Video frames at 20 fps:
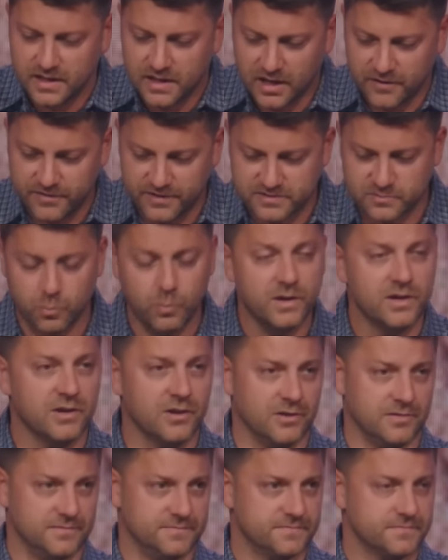of His
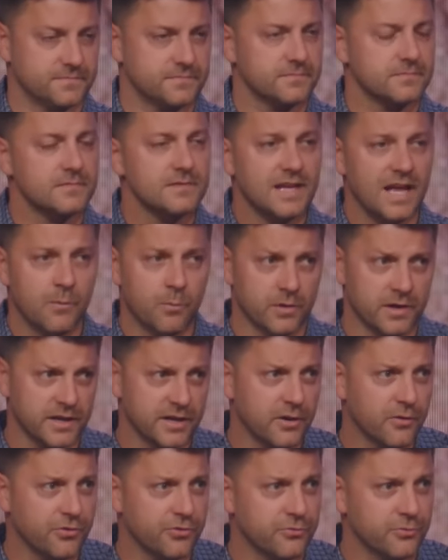will. And we're going
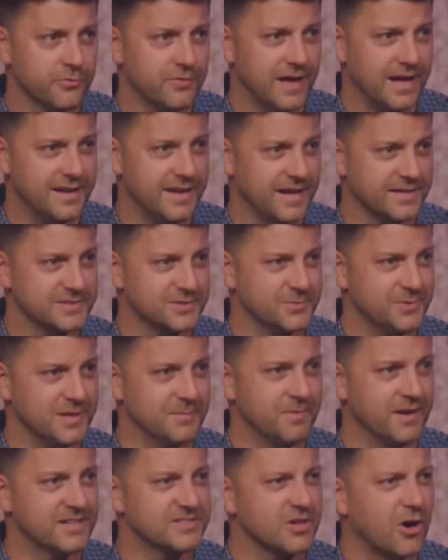to go through that next week.
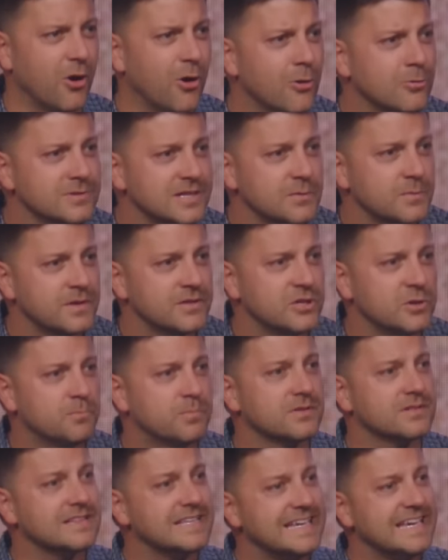But it's only when you
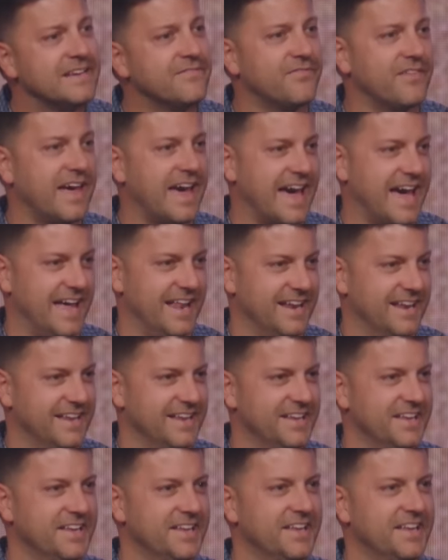believe that
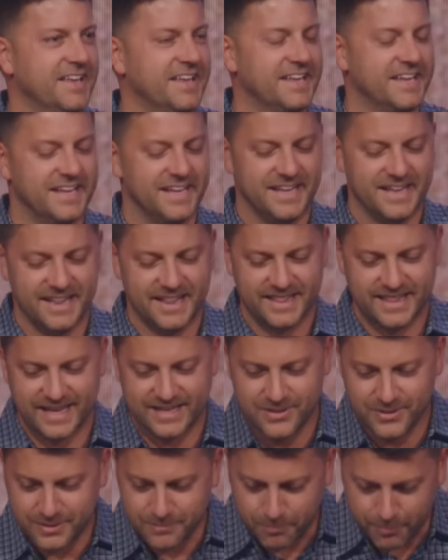that
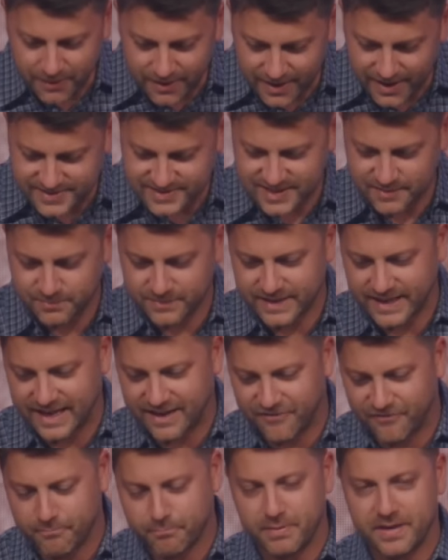you can possibly
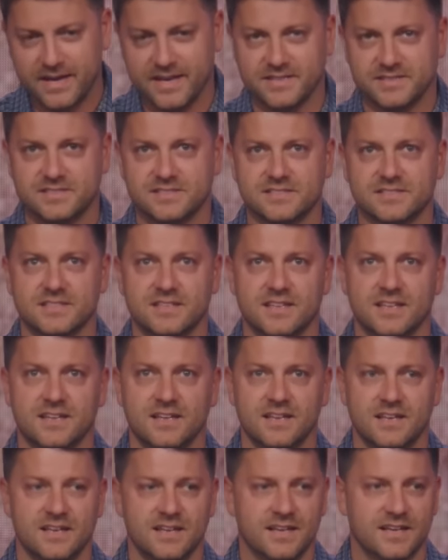have peace
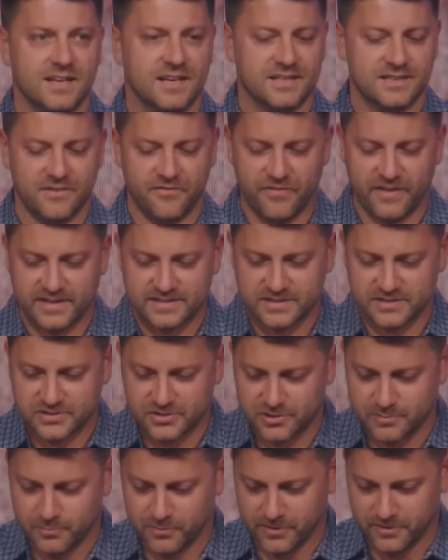in the face of
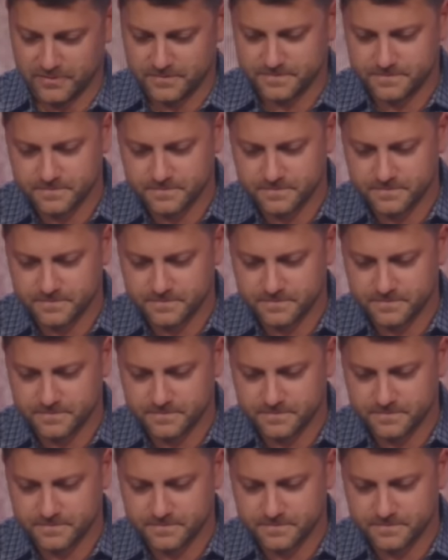turmoil,